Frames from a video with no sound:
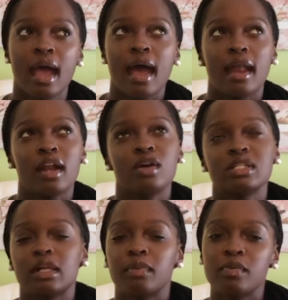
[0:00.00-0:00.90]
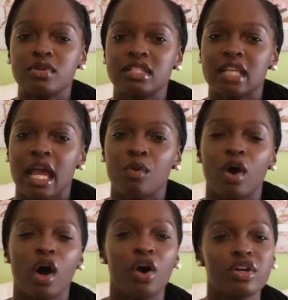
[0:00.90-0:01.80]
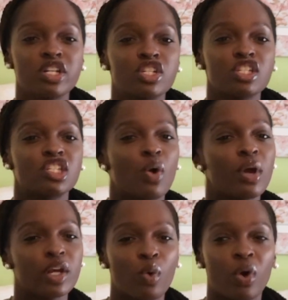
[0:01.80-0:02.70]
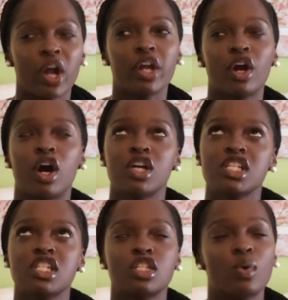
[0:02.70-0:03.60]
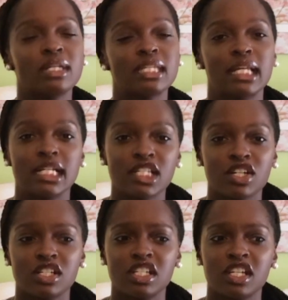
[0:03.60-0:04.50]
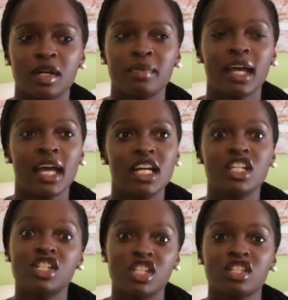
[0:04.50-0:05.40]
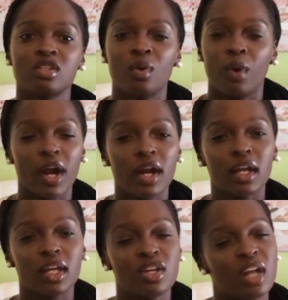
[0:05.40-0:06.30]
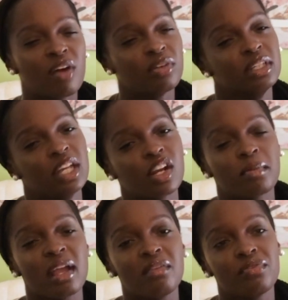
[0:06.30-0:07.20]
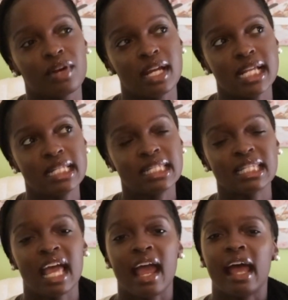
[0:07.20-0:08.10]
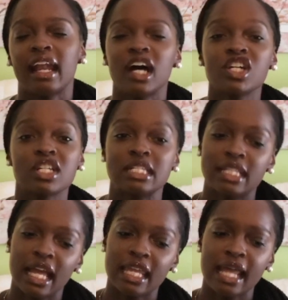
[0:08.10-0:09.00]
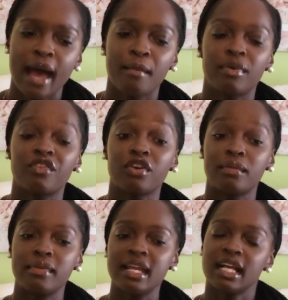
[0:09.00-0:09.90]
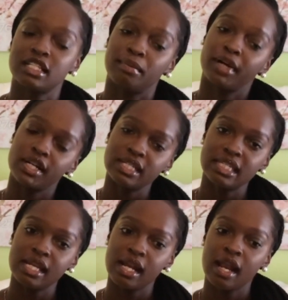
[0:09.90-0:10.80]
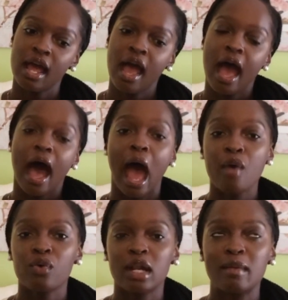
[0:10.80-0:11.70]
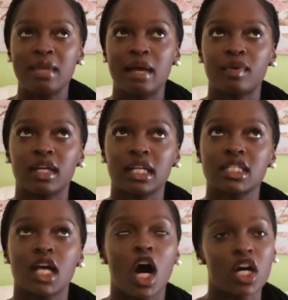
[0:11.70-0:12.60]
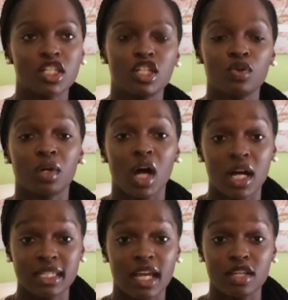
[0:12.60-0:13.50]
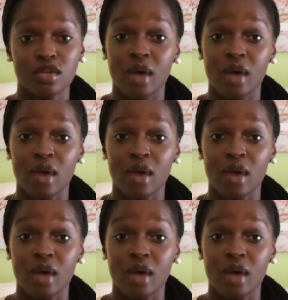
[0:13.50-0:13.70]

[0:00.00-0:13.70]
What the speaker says: And I know some people say, well, oh, you're just going to work, or oh, you're just going to the internship just to work. You're not really there to make friends. And I understand that, but for me as a person, I want to be able to talk to you and contact you